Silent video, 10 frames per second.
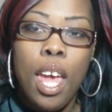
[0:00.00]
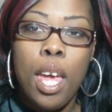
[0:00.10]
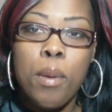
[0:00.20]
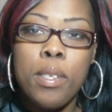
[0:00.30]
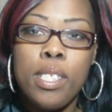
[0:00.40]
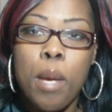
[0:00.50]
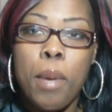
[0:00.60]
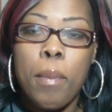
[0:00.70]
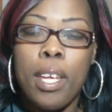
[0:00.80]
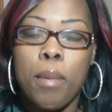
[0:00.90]
Hey, what's up,
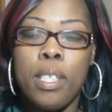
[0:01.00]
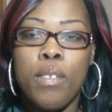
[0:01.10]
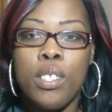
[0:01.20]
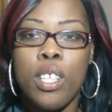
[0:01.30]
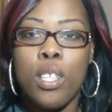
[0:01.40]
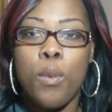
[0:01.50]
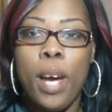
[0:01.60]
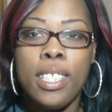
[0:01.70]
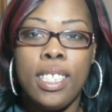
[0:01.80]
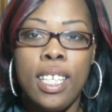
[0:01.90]
my makeup divas on the
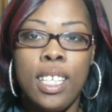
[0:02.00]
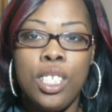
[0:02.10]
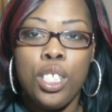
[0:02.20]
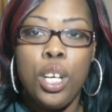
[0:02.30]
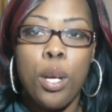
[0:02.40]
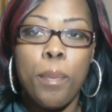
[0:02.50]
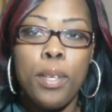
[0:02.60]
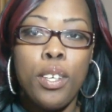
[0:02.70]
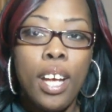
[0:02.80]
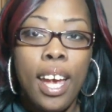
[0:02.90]
YT? It's your girl
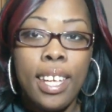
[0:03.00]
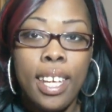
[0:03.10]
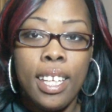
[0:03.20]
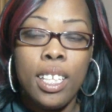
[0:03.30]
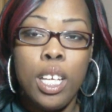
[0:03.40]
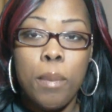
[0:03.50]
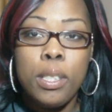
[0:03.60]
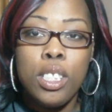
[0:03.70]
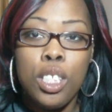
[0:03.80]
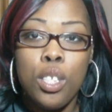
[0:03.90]
Pure Eye Candy
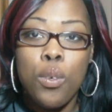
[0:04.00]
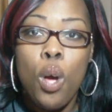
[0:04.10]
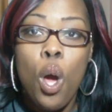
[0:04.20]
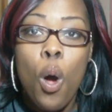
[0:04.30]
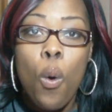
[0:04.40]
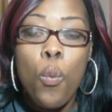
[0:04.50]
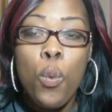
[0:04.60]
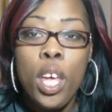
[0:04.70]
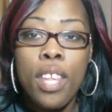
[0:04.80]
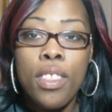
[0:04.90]
coming to you
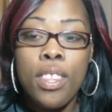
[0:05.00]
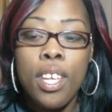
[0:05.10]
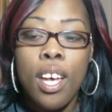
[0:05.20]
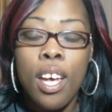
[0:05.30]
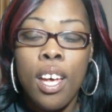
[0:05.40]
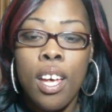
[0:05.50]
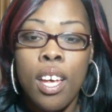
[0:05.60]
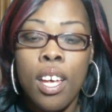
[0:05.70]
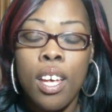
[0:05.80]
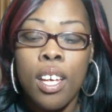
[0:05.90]
with a
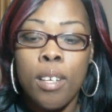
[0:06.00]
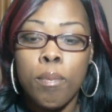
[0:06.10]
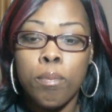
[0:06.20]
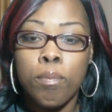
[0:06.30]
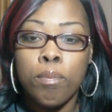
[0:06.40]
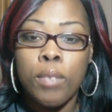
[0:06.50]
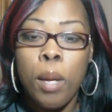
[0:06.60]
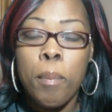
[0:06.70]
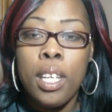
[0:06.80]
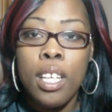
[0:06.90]
uh,
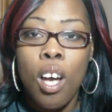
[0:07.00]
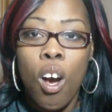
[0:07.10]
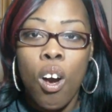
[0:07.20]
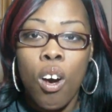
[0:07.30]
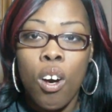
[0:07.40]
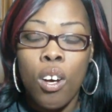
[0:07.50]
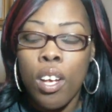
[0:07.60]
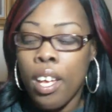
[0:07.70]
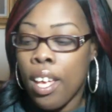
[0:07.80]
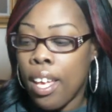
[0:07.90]
a mini haul,
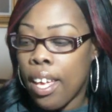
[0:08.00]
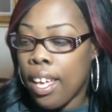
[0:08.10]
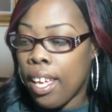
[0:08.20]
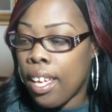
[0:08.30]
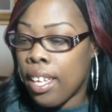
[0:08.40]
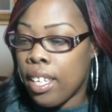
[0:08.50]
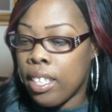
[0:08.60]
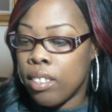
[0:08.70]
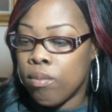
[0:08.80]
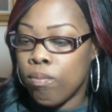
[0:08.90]

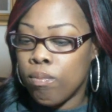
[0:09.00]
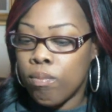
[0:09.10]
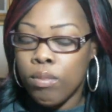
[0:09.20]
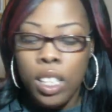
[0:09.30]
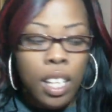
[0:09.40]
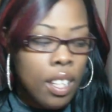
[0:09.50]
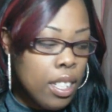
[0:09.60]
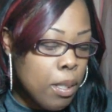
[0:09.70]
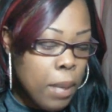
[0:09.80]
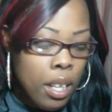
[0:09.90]
and yeah,
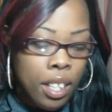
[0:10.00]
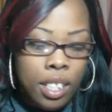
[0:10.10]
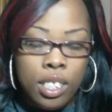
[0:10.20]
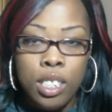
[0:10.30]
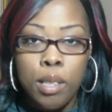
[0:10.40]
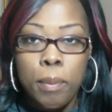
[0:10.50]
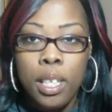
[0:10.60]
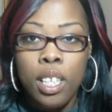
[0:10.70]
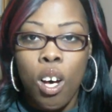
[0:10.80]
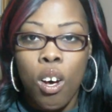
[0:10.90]
that's about it. It's just a
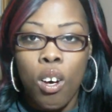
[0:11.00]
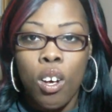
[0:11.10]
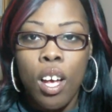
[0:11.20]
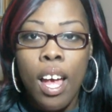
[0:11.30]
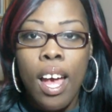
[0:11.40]
mini haul.